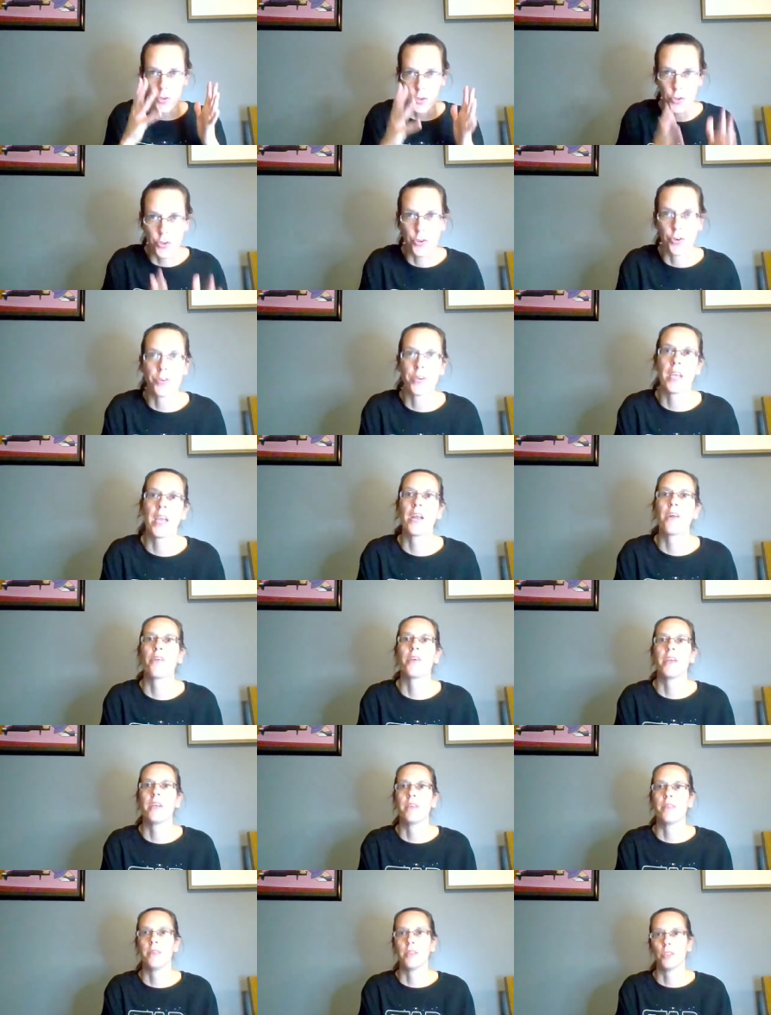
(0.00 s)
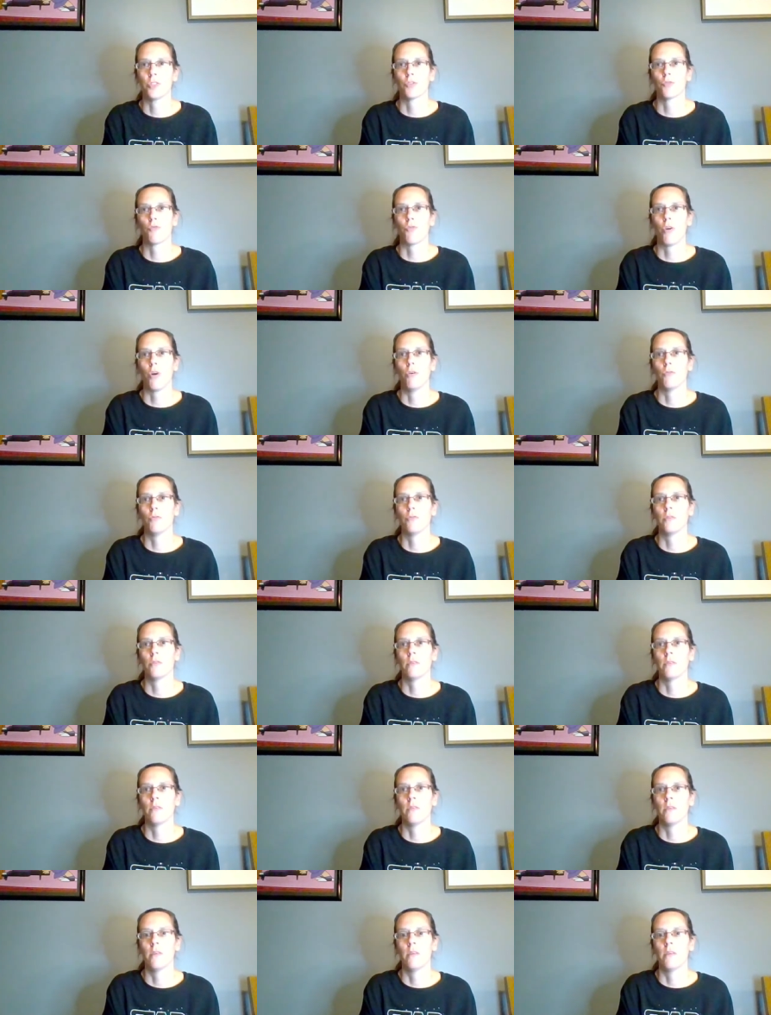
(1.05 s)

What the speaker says: you're carrying this cross.